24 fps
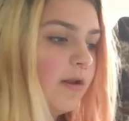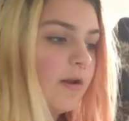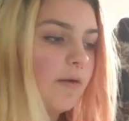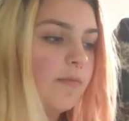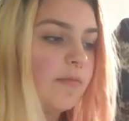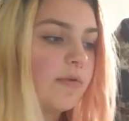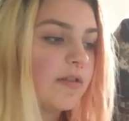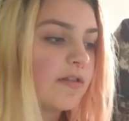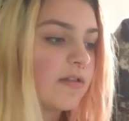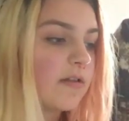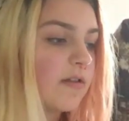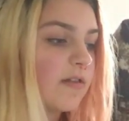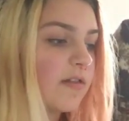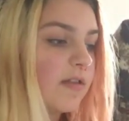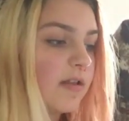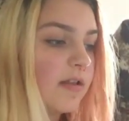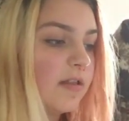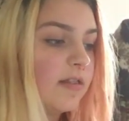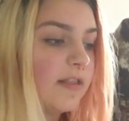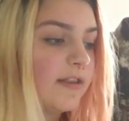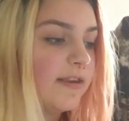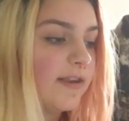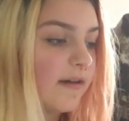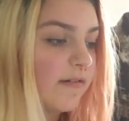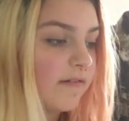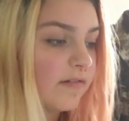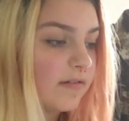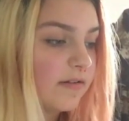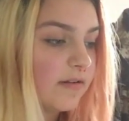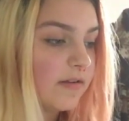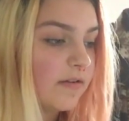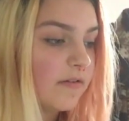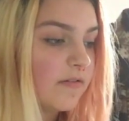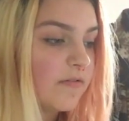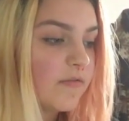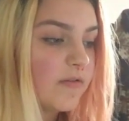know, I'm discussing the
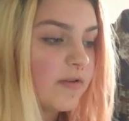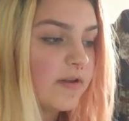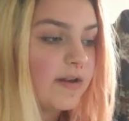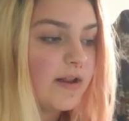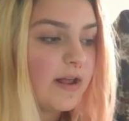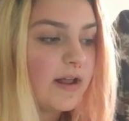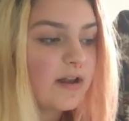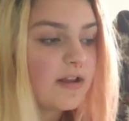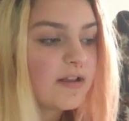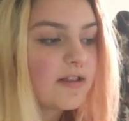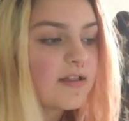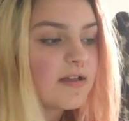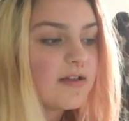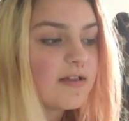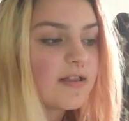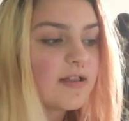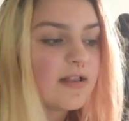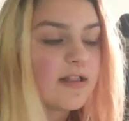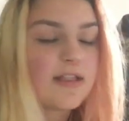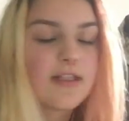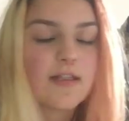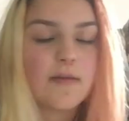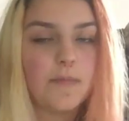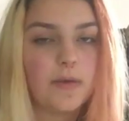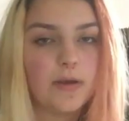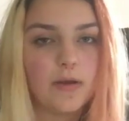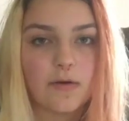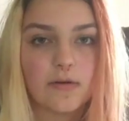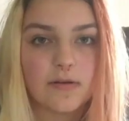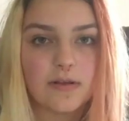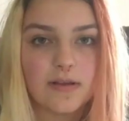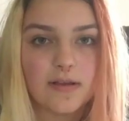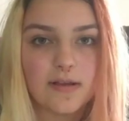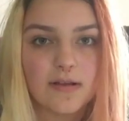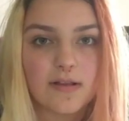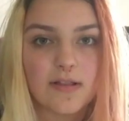narrative analysis and
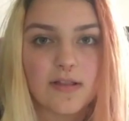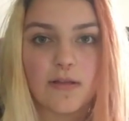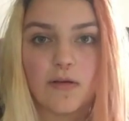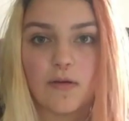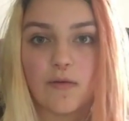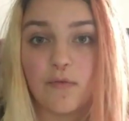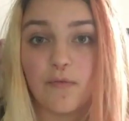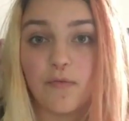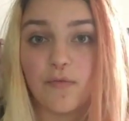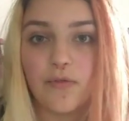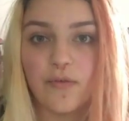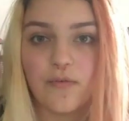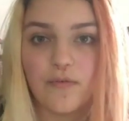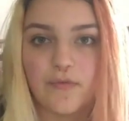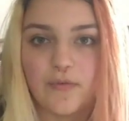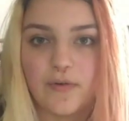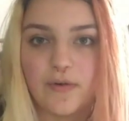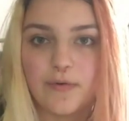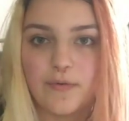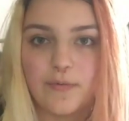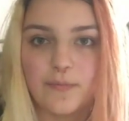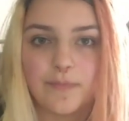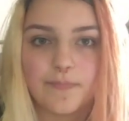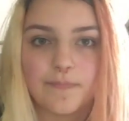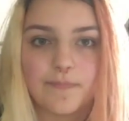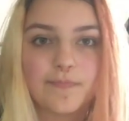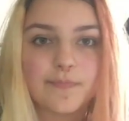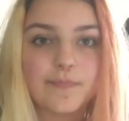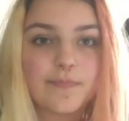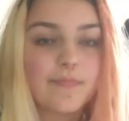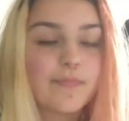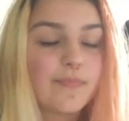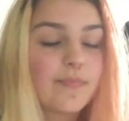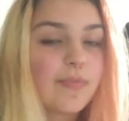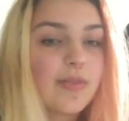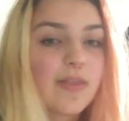semiotics of the film.
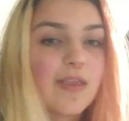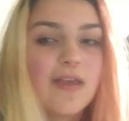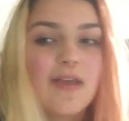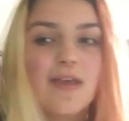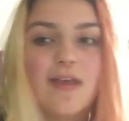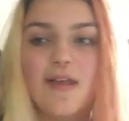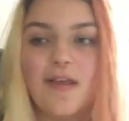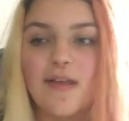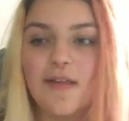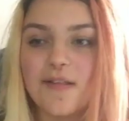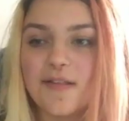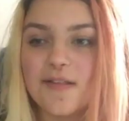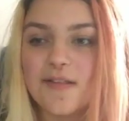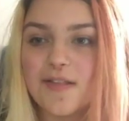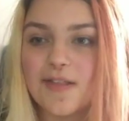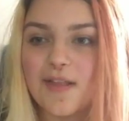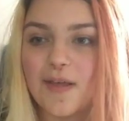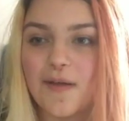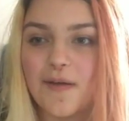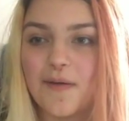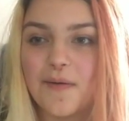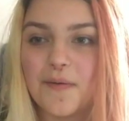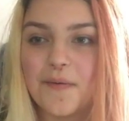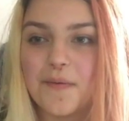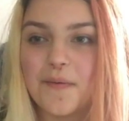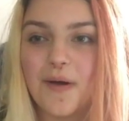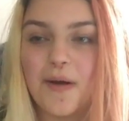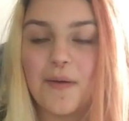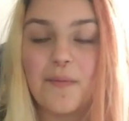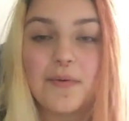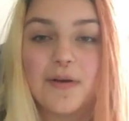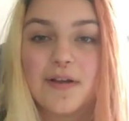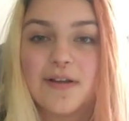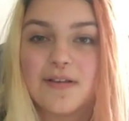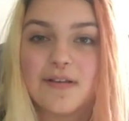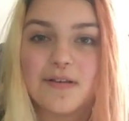So I
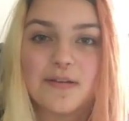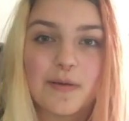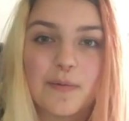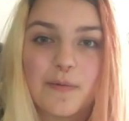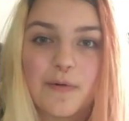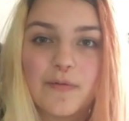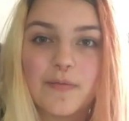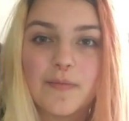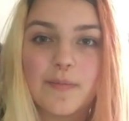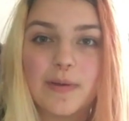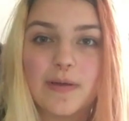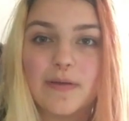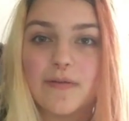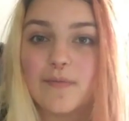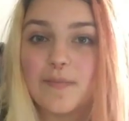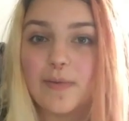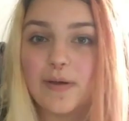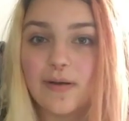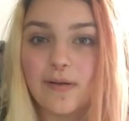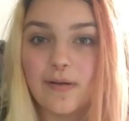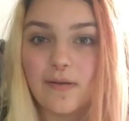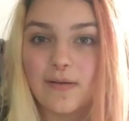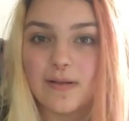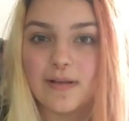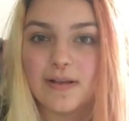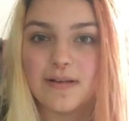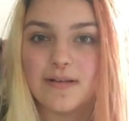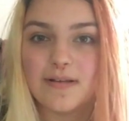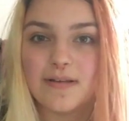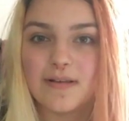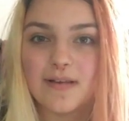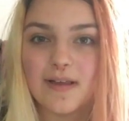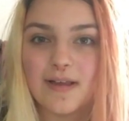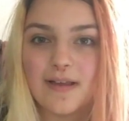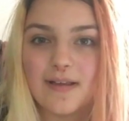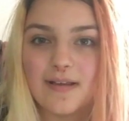wanted to show off a bit of my
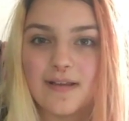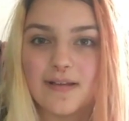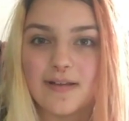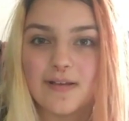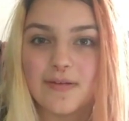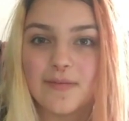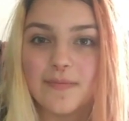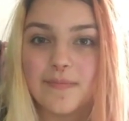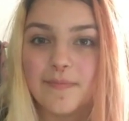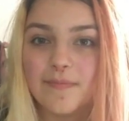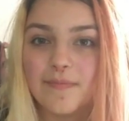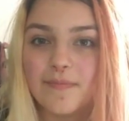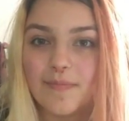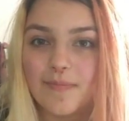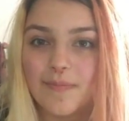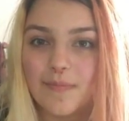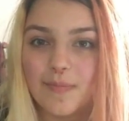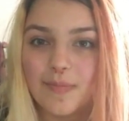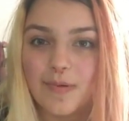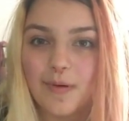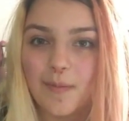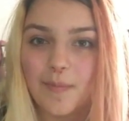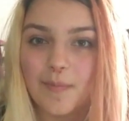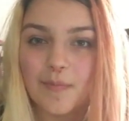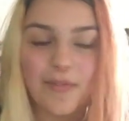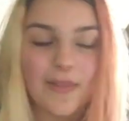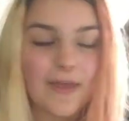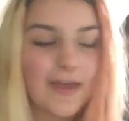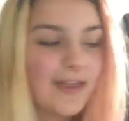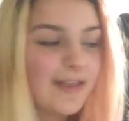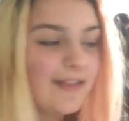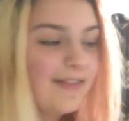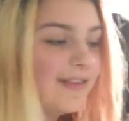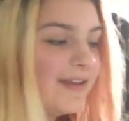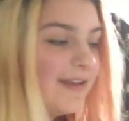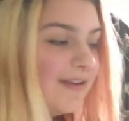knowledge and pop
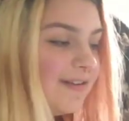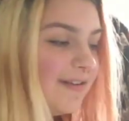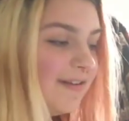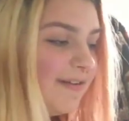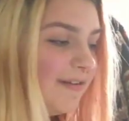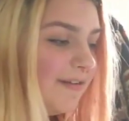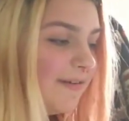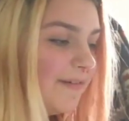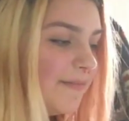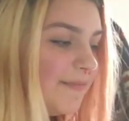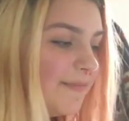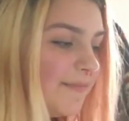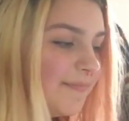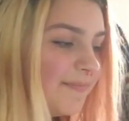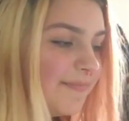that in there too.